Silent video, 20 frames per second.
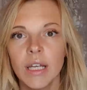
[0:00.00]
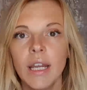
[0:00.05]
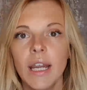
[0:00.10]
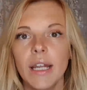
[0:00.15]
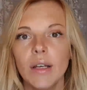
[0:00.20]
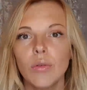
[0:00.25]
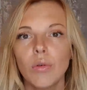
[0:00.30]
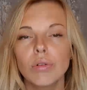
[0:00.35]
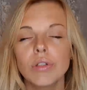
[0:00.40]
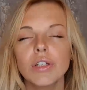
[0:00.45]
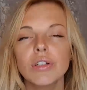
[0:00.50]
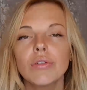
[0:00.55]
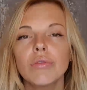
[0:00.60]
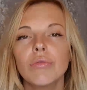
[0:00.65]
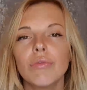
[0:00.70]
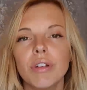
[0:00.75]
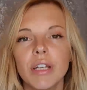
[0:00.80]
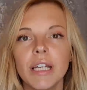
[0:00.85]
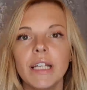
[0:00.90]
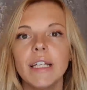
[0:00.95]
In order to
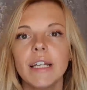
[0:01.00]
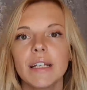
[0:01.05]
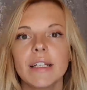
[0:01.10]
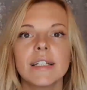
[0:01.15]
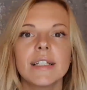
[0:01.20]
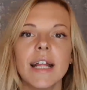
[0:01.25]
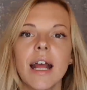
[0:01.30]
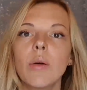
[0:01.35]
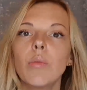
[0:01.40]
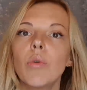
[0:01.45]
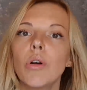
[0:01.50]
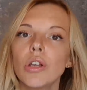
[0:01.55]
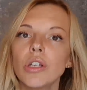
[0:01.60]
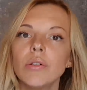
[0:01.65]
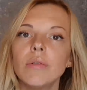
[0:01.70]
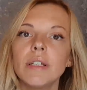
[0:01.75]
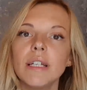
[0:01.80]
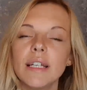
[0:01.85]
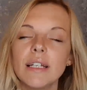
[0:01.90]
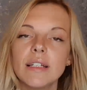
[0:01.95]
really understand what you
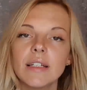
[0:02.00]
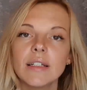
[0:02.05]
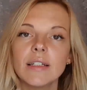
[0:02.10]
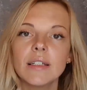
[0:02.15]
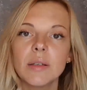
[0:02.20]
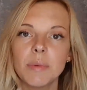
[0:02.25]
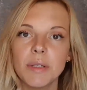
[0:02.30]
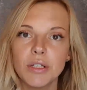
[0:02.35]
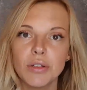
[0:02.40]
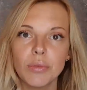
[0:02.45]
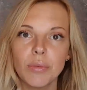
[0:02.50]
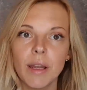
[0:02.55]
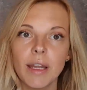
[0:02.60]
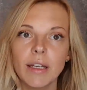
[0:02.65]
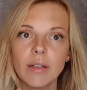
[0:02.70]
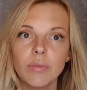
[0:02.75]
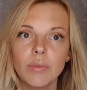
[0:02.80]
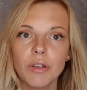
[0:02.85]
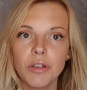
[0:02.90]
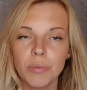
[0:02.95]
need to be
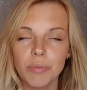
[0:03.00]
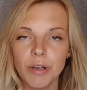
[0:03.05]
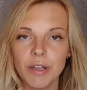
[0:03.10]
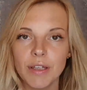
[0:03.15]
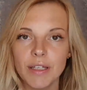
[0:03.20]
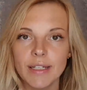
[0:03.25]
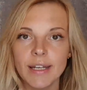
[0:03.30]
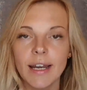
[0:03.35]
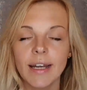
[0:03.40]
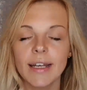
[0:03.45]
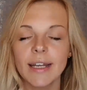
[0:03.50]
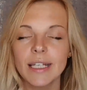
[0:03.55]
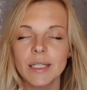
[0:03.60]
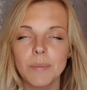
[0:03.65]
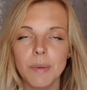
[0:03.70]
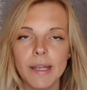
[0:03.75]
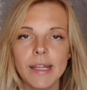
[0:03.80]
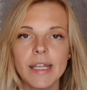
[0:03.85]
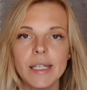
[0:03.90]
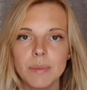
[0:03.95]
doing with your breathing techniques,
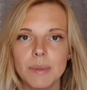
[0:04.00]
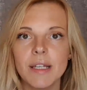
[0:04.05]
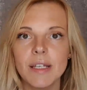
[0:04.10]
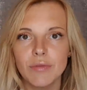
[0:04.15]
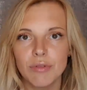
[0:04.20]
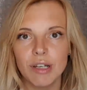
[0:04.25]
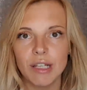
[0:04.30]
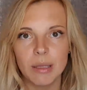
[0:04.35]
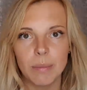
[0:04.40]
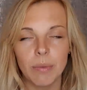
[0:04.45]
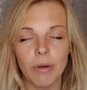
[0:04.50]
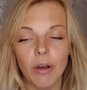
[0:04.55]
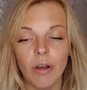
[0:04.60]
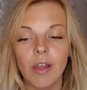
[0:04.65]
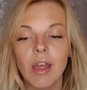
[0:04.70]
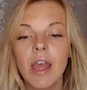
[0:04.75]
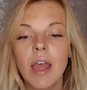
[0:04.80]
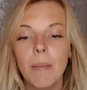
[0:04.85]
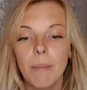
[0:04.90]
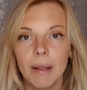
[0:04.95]
please read the book.
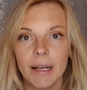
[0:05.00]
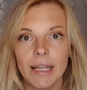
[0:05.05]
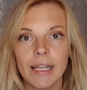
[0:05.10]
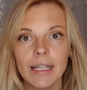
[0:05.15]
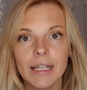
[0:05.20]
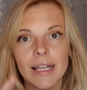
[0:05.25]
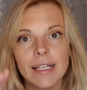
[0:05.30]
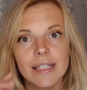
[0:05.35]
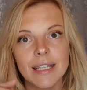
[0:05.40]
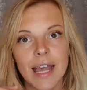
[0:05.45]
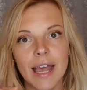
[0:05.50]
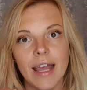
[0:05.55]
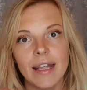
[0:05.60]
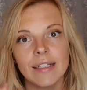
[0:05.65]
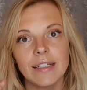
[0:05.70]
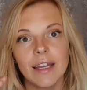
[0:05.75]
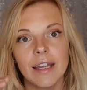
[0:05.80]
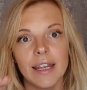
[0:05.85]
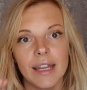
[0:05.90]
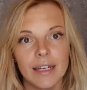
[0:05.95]
But like I said,
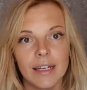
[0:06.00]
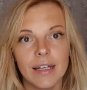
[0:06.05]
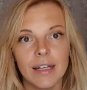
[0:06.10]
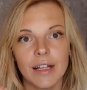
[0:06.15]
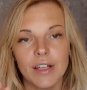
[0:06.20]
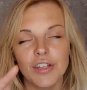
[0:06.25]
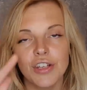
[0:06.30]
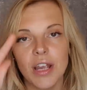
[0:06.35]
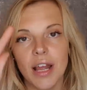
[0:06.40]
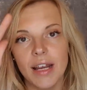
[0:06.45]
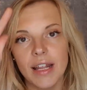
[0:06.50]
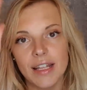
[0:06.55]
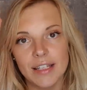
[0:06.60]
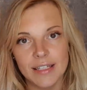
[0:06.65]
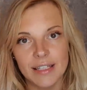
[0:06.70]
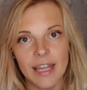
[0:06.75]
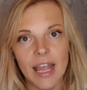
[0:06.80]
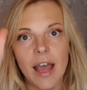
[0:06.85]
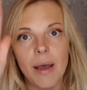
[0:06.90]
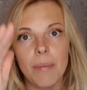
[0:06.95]
in a nutshell, it's
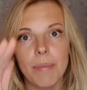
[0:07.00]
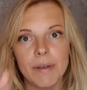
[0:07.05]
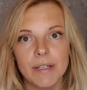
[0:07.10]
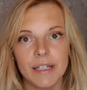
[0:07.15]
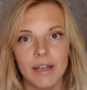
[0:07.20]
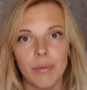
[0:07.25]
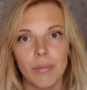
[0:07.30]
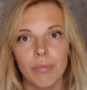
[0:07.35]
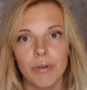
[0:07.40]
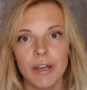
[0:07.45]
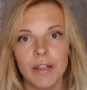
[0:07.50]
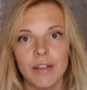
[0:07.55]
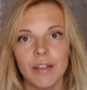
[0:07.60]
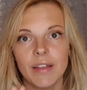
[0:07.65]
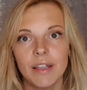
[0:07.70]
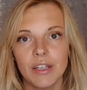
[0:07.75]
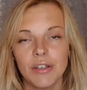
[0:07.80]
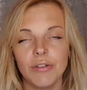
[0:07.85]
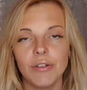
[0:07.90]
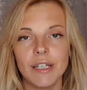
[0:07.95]
the up and down breathing
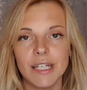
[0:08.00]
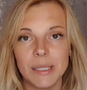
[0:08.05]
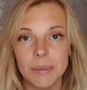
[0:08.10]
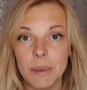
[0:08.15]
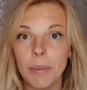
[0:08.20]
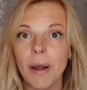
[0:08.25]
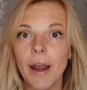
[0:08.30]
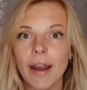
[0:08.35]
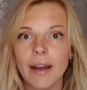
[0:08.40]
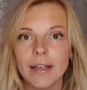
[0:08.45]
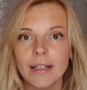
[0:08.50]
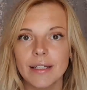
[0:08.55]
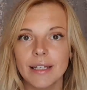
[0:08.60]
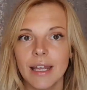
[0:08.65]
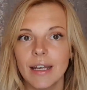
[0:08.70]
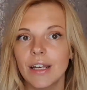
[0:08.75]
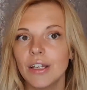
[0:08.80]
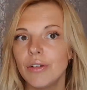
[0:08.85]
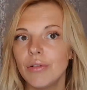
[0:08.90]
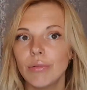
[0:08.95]
that you need to be
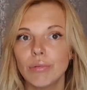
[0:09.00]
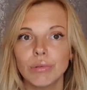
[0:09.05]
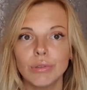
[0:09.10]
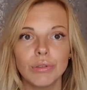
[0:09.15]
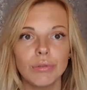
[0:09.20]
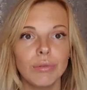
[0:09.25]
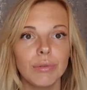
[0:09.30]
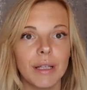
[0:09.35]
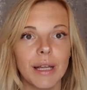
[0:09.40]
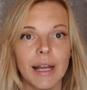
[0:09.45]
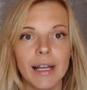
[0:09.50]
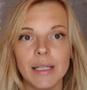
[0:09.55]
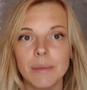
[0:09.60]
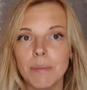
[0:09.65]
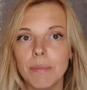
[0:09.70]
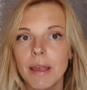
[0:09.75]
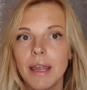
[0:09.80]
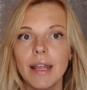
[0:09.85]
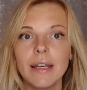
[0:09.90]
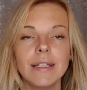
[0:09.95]
practicing, and you can do that as
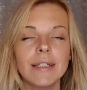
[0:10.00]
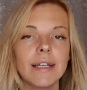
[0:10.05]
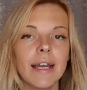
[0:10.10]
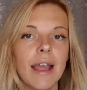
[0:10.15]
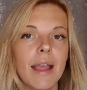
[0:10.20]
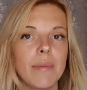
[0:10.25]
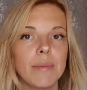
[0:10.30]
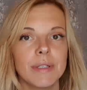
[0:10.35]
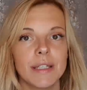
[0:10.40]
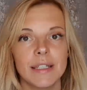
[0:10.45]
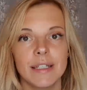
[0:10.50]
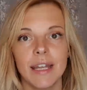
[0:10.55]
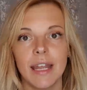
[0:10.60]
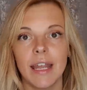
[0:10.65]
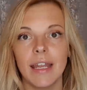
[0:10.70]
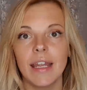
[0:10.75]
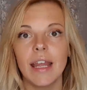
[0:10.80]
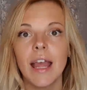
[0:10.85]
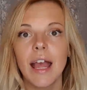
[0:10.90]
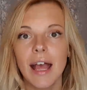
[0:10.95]
many times a
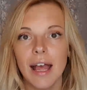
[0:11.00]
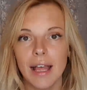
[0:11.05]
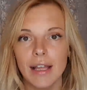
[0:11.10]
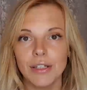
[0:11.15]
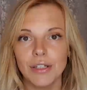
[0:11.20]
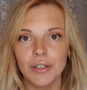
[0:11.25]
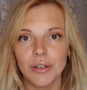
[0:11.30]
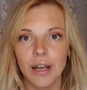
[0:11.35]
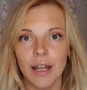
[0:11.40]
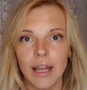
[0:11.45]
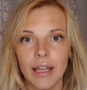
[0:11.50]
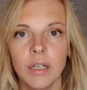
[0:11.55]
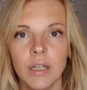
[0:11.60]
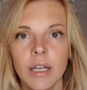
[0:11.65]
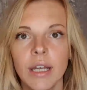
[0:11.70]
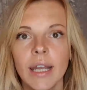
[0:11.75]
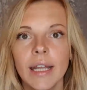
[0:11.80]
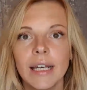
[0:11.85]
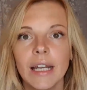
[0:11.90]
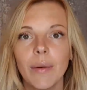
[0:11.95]
day as you like.
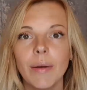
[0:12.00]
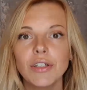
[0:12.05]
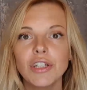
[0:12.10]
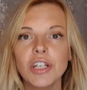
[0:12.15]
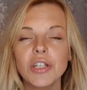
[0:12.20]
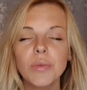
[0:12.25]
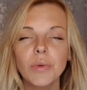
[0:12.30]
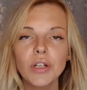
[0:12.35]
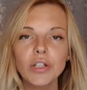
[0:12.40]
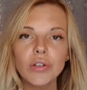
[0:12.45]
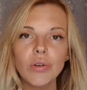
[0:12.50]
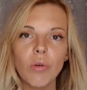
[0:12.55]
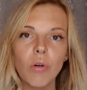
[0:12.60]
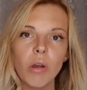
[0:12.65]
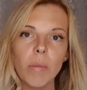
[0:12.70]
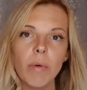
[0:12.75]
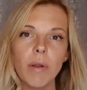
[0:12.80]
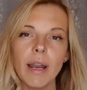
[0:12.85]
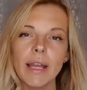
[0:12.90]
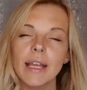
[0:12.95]
Now, I just want to talk
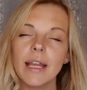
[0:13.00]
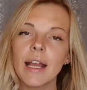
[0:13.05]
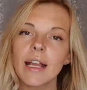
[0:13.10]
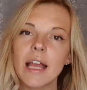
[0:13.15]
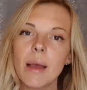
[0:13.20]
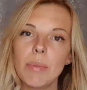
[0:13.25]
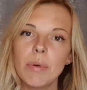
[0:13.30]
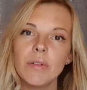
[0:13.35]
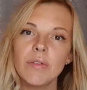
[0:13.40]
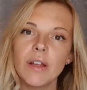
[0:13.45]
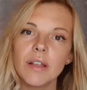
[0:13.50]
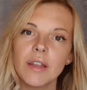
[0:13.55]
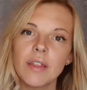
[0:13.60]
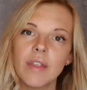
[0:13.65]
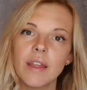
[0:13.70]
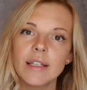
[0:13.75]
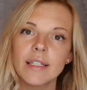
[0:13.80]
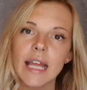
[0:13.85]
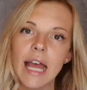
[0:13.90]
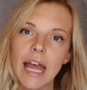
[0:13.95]
about like a couple of other
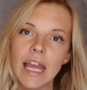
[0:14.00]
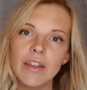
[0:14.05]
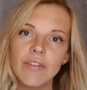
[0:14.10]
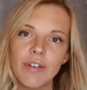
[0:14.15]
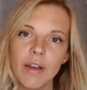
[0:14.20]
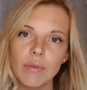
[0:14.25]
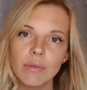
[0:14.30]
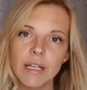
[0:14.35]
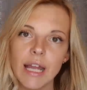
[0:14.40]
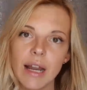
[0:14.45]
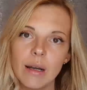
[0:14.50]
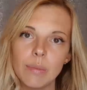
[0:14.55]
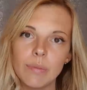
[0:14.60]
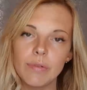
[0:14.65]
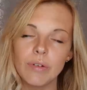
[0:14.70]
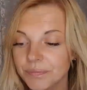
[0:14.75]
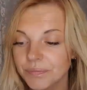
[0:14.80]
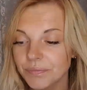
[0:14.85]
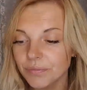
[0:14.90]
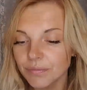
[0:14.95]
things that I found helpful.